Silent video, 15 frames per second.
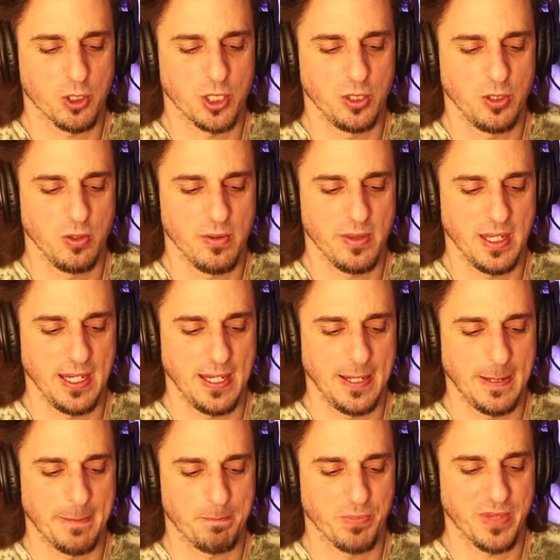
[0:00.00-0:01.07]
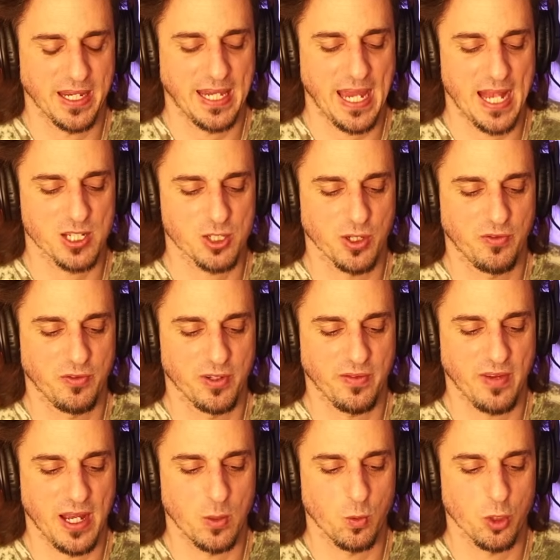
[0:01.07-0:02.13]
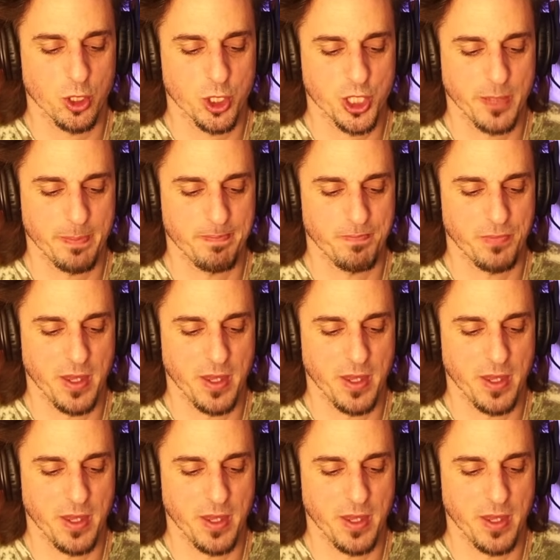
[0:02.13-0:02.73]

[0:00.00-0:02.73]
to the Dicastery for Divine Worship